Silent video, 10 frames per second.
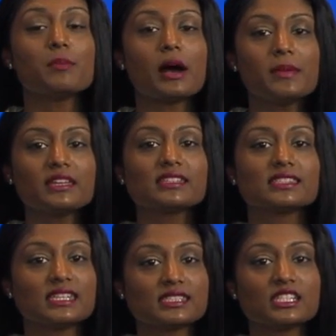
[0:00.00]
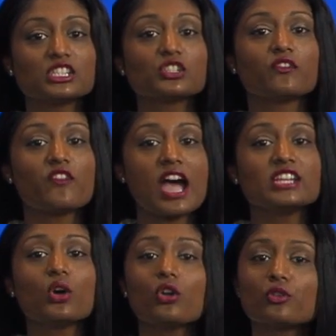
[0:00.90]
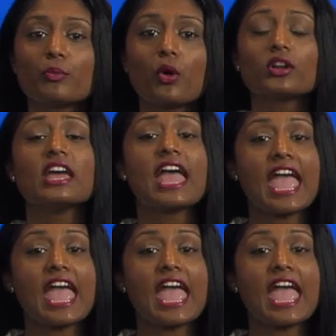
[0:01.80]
public assistance to find or report